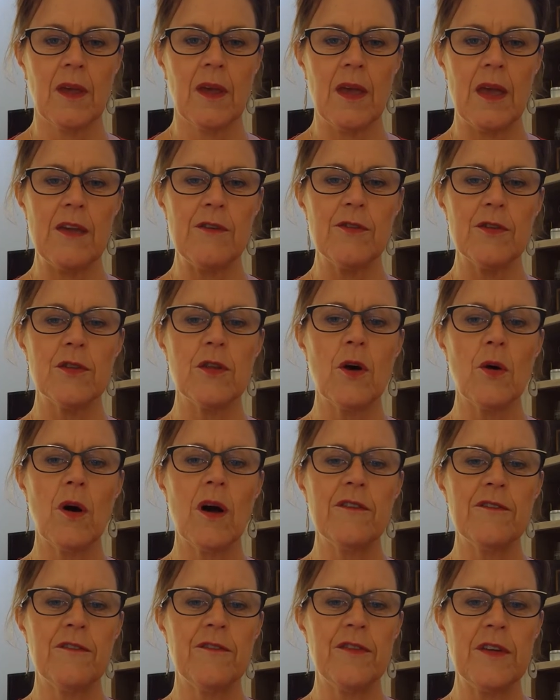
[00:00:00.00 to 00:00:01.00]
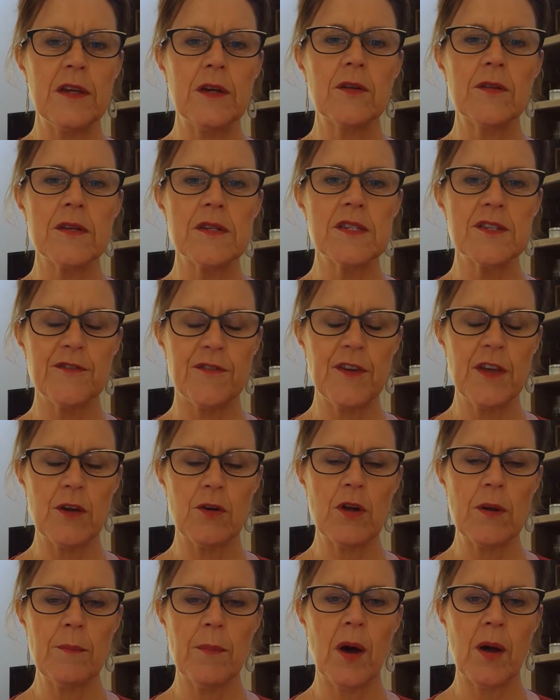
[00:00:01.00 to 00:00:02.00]
Even though I feel this fear
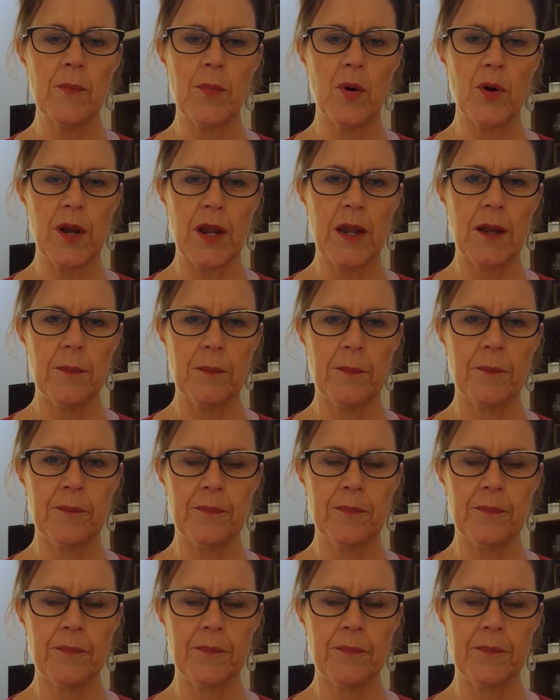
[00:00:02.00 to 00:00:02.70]
in my body,